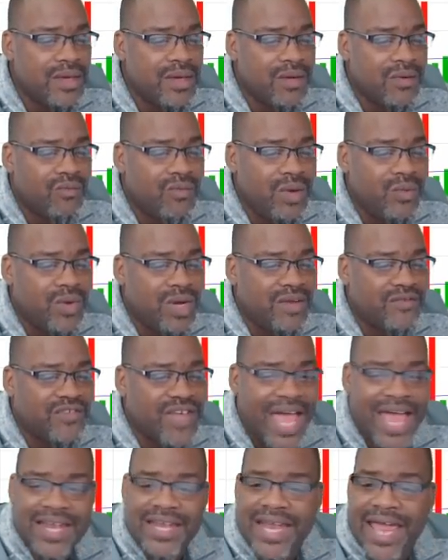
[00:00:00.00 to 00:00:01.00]
We would have
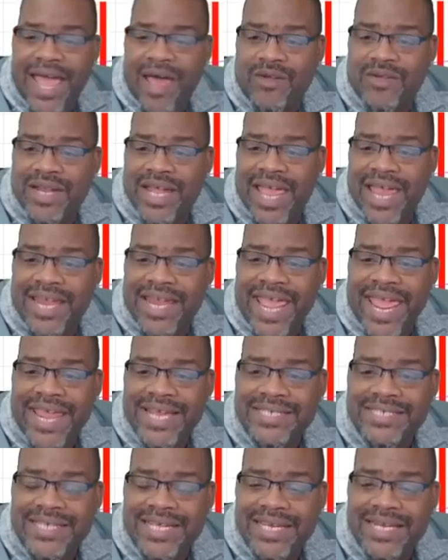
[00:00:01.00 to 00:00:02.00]
gotten out at
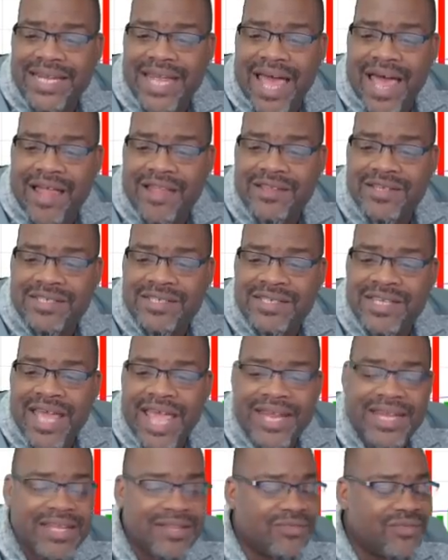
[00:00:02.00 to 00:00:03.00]
eighteen dollars and
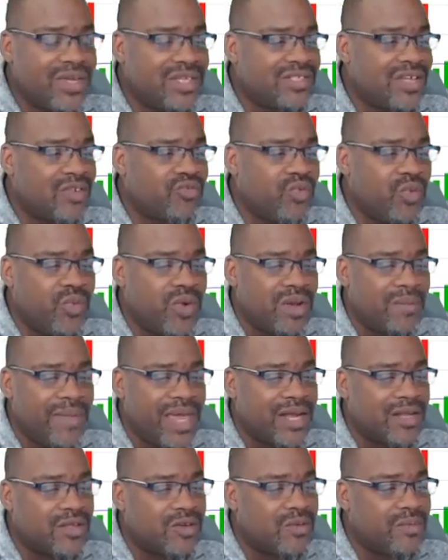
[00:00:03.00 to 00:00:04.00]
ninety-three cents. We would have
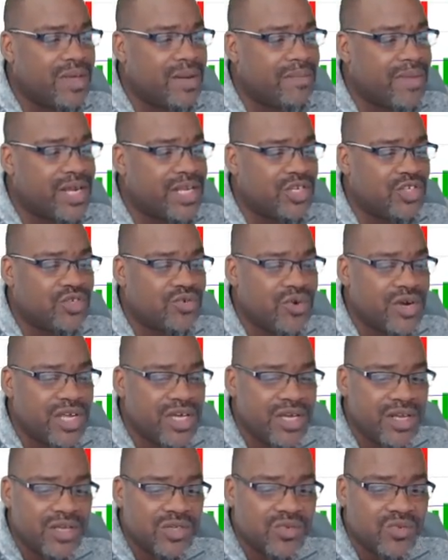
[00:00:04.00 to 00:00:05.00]
made a little bit of money
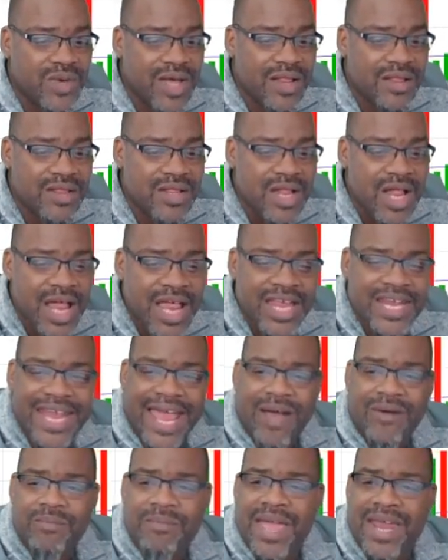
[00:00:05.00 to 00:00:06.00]
shorting it as well.
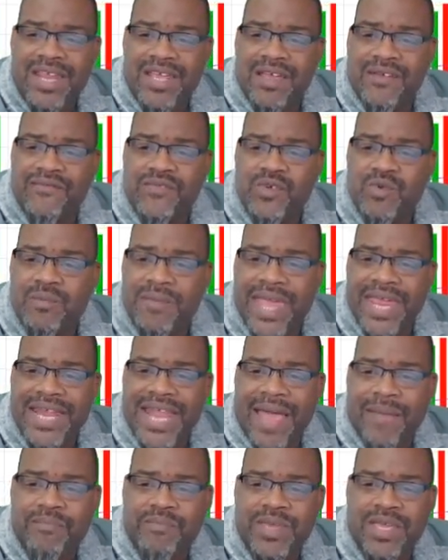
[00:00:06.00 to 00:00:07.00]
Now, many of you may
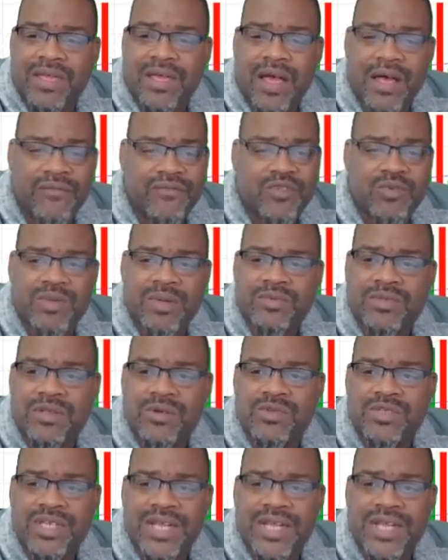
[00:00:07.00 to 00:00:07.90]
not be comfortable, I'm closing